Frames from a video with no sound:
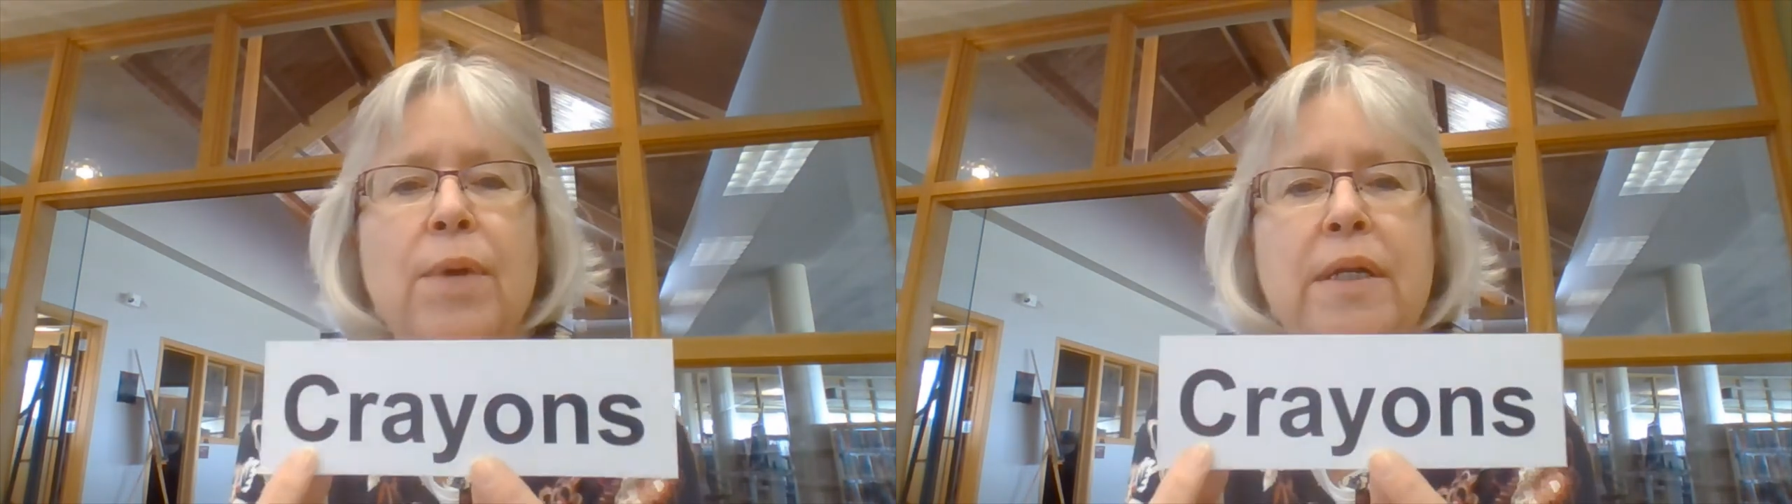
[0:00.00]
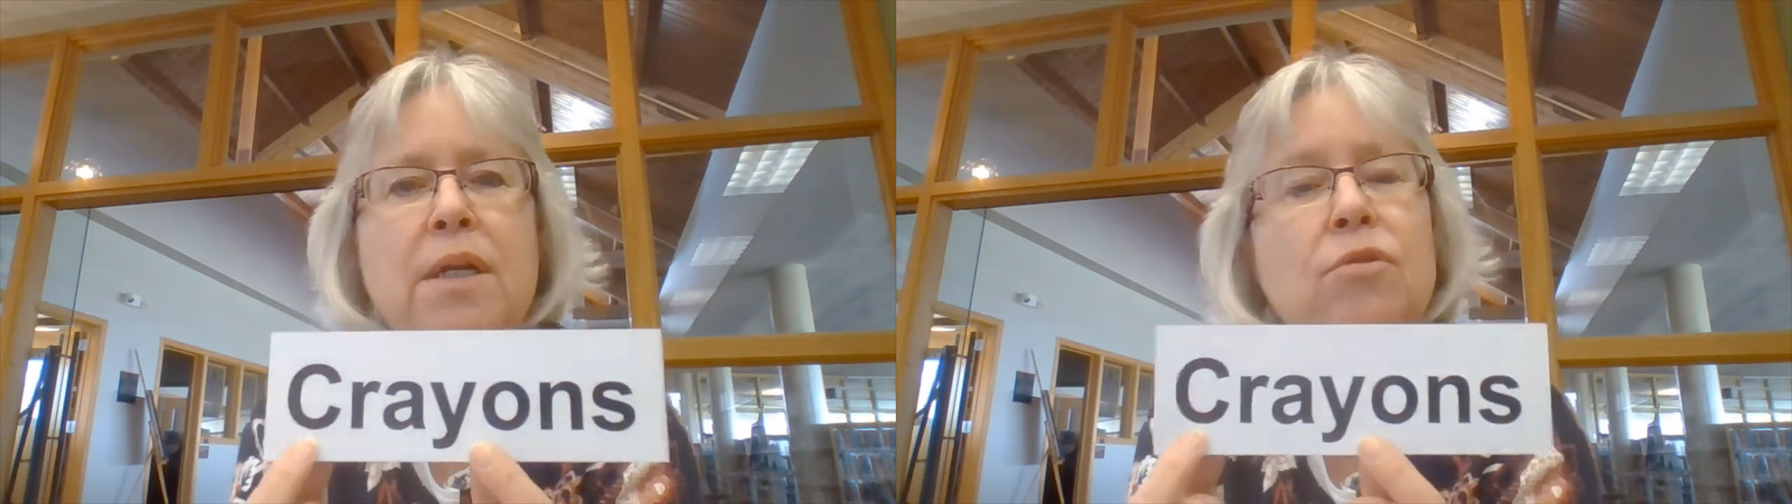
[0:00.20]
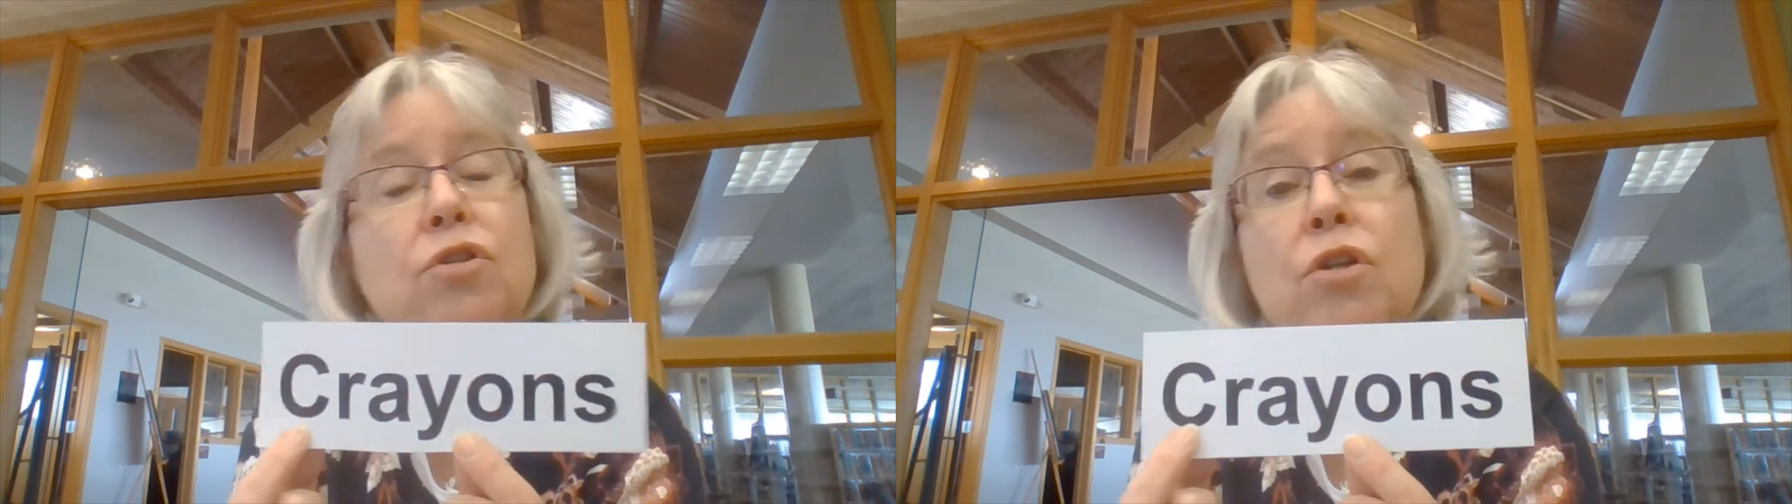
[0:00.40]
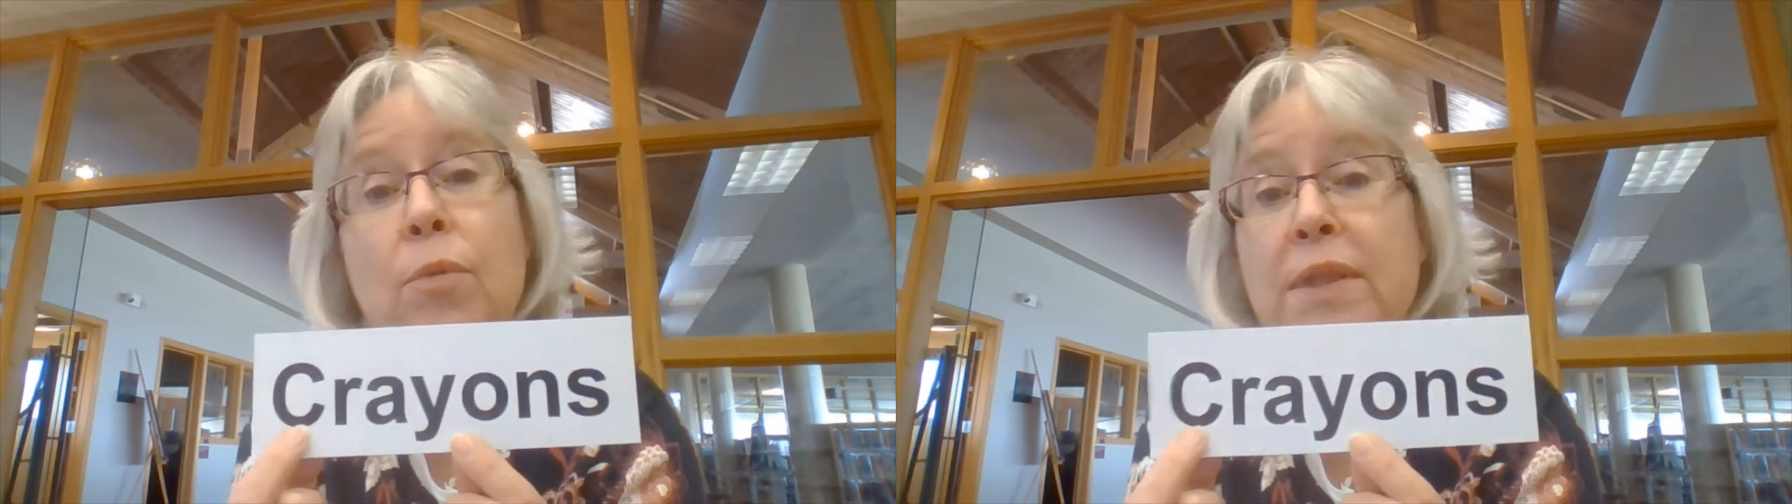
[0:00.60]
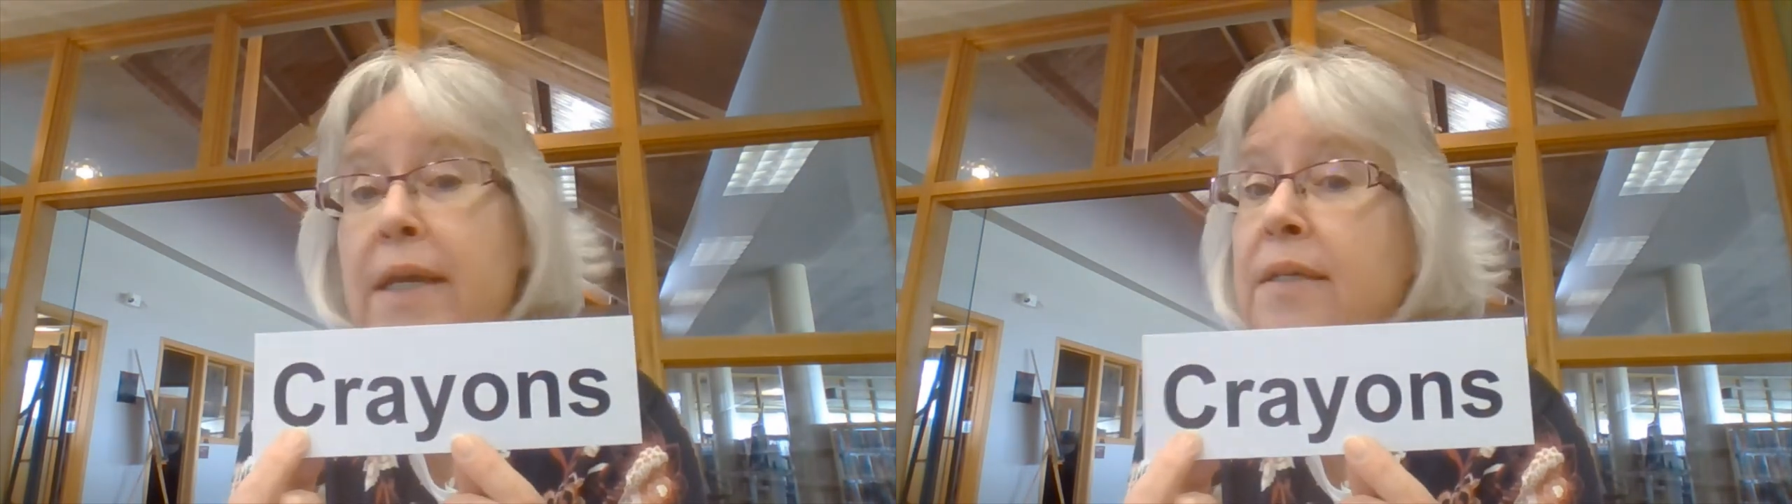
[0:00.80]
right here. Do you know
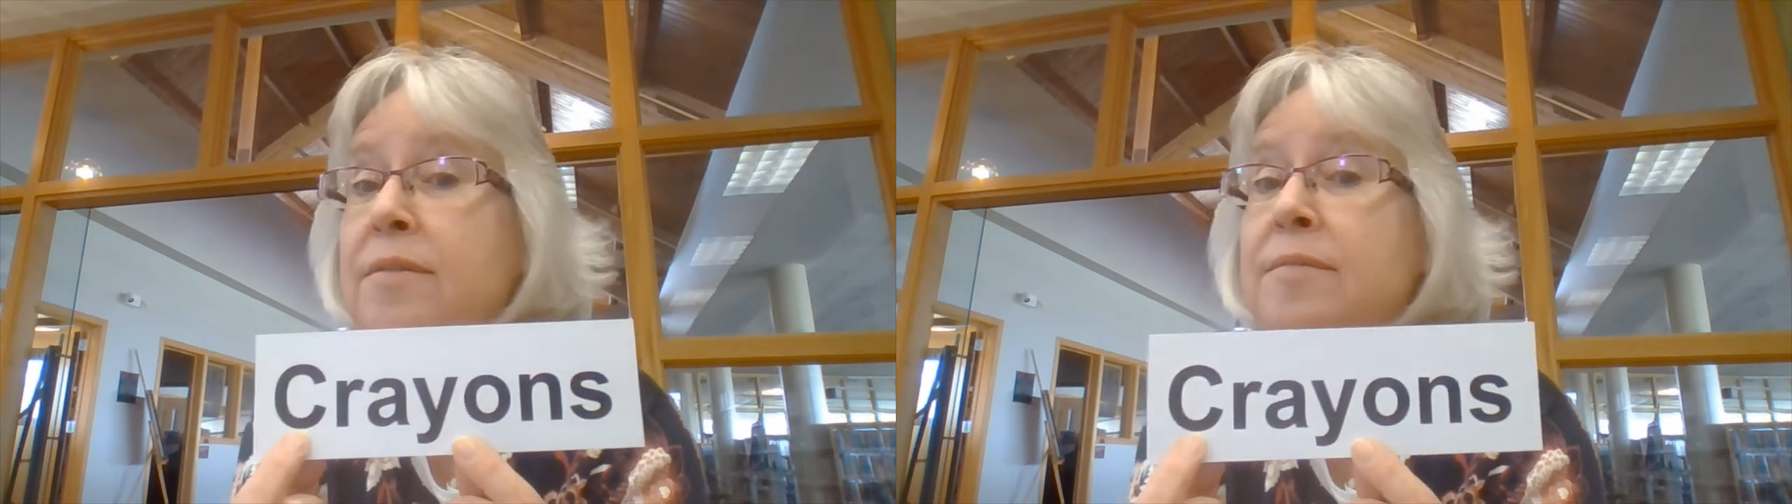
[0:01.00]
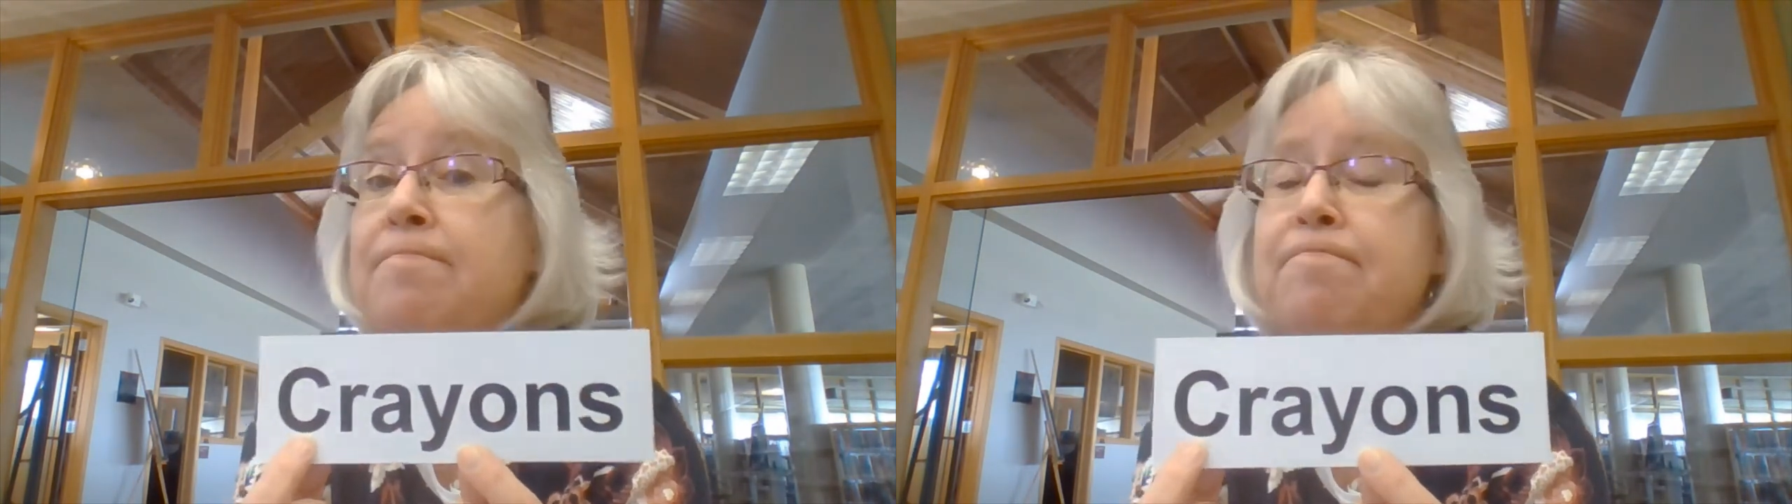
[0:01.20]
what that is?